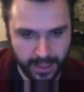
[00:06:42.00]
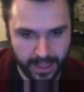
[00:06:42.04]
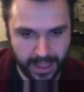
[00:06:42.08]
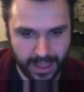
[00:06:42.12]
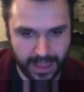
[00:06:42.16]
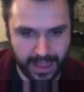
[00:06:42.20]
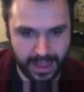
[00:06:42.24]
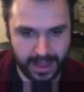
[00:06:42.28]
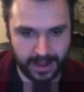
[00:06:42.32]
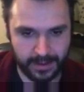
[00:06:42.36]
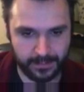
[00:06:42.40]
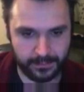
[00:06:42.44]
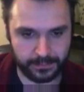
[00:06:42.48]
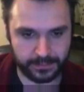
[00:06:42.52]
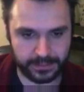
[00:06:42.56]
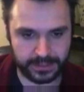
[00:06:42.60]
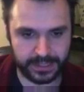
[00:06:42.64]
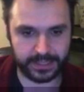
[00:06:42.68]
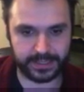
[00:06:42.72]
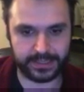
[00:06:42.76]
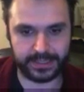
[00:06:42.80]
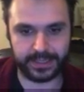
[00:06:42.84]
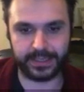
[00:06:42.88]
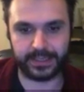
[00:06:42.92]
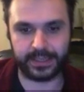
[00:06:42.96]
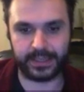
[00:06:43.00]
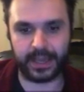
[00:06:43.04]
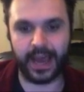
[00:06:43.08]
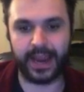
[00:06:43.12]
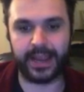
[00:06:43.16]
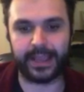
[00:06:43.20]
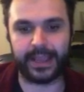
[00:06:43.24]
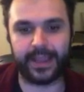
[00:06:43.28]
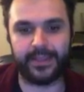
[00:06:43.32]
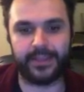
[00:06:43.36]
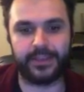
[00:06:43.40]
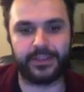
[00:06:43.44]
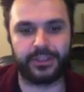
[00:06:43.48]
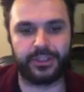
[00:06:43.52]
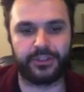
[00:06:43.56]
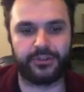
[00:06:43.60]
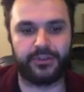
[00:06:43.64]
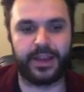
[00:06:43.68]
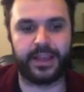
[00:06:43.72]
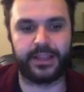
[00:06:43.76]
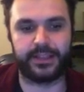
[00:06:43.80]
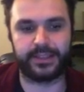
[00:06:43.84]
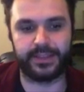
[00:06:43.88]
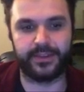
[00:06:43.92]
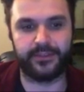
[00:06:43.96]
To kind of get the
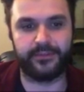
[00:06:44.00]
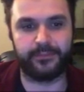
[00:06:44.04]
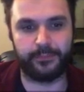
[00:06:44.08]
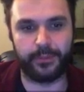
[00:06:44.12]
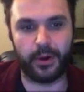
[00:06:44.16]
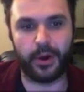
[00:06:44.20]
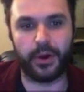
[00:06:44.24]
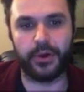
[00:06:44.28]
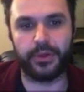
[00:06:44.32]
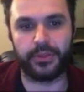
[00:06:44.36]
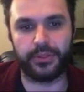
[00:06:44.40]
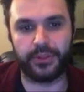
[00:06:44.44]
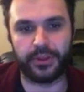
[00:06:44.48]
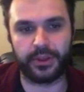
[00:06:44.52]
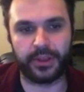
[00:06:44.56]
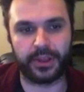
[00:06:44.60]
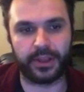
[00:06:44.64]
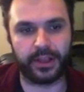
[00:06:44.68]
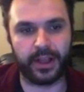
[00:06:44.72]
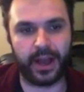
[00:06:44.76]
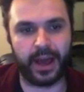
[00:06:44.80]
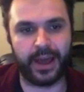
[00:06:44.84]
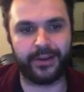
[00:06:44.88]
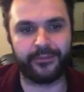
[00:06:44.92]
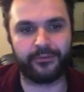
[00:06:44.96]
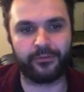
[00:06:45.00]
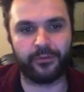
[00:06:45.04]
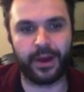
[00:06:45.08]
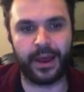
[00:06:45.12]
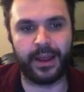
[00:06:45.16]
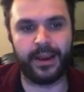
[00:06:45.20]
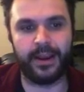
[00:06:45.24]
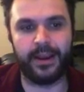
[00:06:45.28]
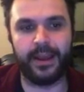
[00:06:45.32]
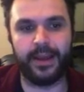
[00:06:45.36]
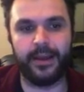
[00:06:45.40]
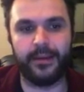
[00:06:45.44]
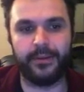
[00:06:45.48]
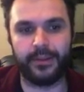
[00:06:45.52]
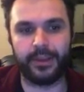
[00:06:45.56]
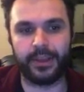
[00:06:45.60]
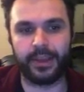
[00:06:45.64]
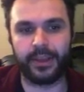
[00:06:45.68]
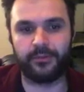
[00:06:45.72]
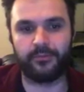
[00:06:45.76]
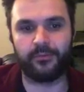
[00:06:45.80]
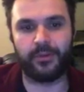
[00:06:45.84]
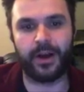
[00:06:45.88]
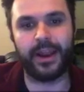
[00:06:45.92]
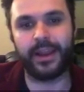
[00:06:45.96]
strengths of both. You can run
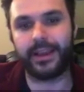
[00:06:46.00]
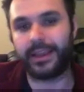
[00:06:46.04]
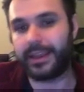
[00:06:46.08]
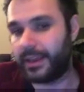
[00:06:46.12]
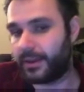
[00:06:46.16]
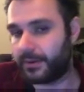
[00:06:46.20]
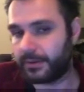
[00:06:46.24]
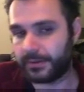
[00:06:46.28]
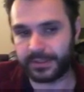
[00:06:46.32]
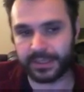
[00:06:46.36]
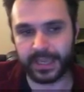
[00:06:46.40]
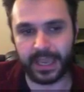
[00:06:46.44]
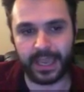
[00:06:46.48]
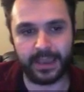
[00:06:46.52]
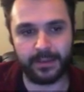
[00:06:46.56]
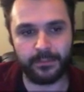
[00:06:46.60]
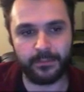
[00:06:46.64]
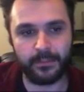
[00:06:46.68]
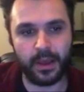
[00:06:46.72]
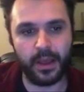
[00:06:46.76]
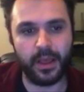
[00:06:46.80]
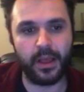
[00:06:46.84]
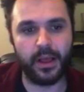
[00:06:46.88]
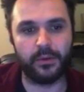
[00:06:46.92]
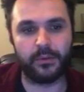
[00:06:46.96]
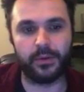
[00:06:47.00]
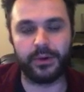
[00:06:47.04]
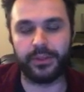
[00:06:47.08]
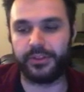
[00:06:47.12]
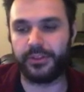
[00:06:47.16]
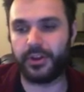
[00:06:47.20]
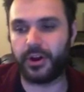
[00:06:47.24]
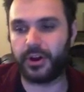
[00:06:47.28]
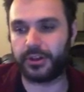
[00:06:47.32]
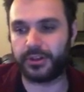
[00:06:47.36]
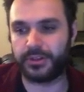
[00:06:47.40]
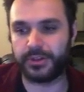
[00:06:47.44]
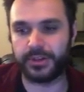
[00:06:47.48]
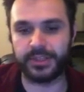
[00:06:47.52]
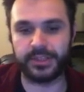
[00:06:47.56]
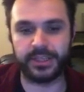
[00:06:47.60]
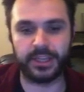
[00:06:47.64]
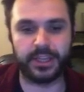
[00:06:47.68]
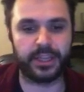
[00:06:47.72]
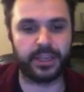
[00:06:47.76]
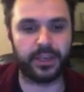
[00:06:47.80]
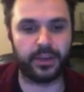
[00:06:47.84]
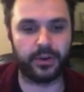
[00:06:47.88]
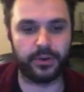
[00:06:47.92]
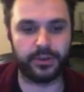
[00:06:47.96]
a kill team with doctrines,
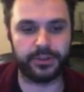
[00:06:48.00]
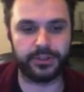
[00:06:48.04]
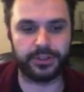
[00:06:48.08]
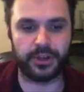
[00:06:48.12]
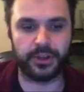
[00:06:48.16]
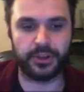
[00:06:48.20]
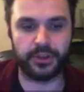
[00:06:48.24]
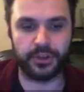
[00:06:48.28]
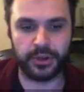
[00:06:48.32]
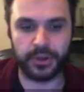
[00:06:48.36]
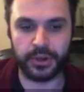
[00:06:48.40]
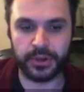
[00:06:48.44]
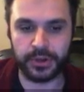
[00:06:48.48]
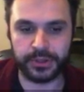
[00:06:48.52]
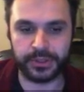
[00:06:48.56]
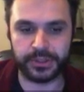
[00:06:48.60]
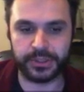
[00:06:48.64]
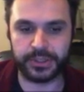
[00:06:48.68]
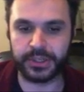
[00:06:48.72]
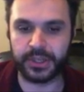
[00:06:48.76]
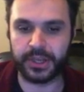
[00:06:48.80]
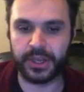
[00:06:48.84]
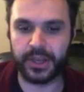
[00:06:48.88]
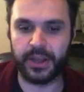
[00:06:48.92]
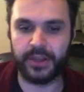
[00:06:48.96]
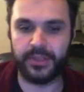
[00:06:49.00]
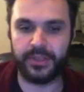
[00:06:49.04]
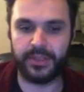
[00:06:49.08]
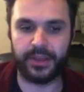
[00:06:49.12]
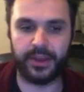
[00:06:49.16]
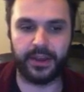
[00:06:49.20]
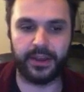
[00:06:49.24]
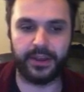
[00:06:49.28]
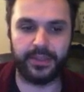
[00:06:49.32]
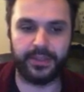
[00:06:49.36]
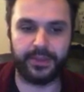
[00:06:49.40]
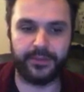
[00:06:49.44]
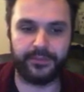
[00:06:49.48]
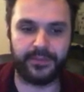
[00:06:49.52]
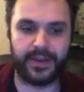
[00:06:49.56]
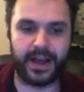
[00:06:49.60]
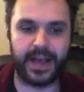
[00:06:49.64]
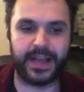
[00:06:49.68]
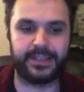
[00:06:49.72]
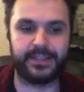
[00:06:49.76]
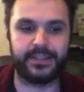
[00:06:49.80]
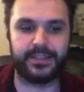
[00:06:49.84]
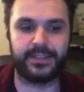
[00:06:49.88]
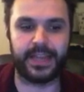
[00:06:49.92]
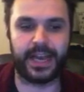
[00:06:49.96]
and you can also use the
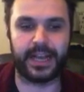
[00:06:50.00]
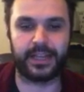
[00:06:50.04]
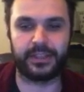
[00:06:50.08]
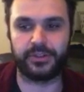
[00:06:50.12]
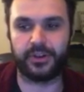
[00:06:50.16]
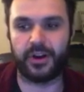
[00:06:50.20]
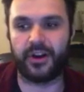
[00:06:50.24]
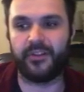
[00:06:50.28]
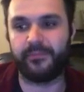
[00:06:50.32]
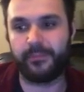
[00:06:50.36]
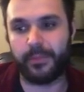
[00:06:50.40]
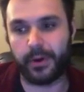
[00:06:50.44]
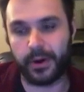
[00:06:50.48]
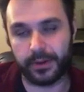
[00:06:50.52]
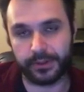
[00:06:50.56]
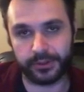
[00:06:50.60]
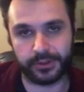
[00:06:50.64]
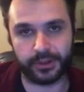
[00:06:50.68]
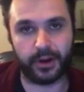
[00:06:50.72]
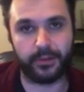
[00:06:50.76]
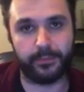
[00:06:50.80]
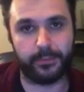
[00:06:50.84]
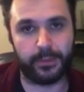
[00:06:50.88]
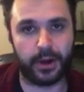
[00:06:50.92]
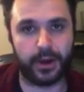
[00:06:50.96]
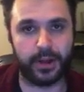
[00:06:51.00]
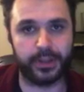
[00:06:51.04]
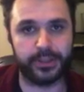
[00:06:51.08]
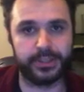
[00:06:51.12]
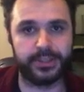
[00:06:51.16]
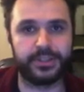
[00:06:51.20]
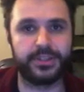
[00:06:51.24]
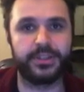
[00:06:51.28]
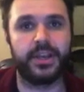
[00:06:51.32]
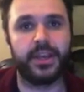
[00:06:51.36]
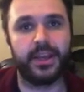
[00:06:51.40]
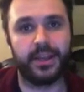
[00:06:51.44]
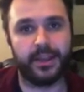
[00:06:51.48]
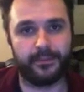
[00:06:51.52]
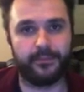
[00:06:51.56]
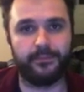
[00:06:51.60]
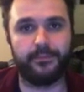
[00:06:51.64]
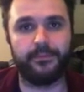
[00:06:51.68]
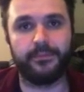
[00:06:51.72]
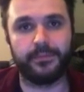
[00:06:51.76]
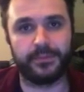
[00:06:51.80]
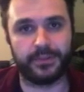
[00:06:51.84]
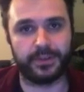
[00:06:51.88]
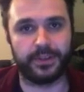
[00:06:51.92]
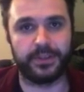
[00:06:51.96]
fast attack drop pods
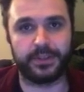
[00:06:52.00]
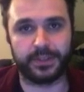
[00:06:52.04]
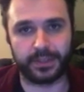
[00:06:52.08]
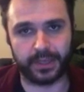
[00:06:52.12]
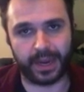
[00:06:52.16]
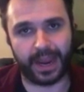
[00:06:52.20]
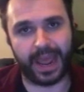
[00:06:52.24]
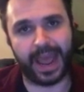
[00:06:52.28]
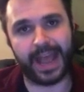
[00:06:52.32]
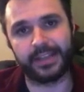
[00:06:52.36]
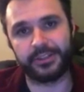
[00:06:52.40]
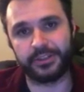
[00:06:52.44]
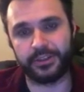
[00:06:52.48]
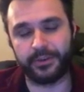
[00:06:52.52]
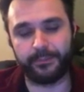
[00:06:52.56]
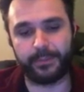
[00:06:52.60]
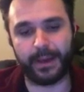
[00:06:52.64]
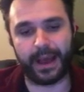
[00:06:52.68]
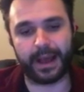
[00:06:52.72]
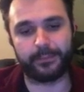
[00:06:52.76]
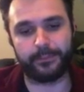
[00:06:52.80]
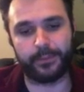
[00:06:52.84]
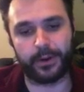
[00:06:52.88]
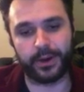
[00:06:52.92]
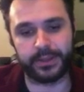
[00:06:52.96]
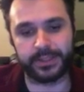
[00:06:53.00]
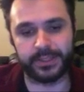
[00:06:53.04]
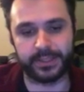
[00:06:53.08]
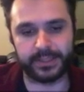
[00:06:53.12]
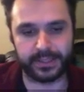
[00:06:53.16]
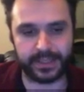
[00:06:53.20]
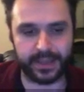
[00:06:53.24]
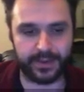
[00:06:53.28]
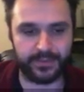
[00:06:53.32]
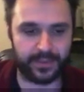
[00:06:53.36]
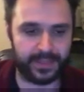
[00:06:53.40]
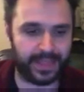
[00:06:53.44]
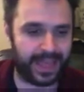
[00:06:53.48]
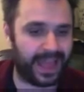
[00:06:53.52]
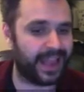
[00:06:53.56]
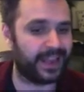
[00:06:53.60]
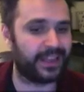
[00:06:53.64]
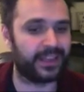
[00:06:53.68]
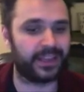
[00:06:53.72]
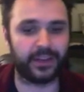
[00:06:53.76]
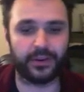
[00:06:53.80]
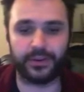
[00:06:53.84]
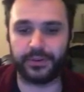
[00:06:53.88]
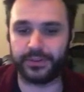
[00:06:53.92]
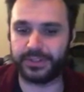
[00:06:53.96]
to kind of as your back pods and stuff like that. And
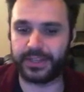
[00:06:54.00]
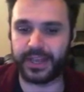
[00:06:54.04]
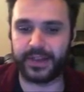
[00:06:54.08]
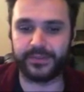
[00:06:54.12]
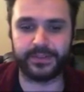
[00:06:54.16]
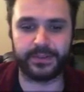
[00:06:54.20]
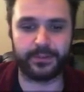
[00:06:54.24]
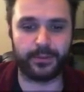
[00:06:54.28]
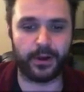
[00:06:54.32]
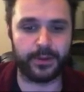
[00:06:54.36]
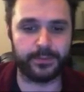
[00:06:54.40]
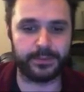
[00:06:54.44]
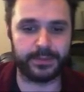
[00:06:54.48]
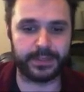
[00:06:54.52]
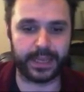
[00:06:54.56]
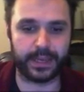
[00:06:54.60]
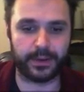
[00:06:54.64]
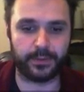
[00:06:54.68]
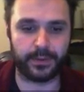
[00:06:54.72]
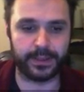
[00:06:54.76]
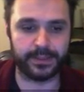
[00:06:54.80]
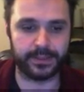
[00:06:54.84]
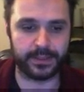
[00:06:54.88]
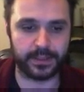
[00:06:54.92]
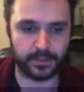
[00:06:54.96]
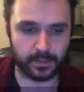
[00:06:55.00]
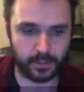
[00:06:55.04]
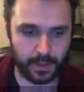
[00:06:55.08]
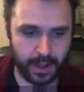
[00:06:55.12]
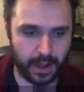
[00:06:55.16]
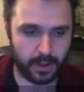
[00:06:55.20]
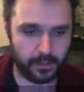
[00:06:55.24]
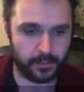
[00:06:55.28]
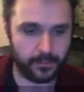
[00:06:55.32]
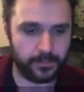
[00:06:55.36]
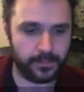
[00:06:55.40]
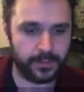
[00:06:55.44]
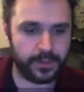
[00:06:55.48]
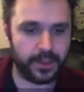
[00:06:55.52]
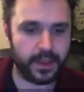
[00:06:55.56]
you can also have some OBSEC ones as well.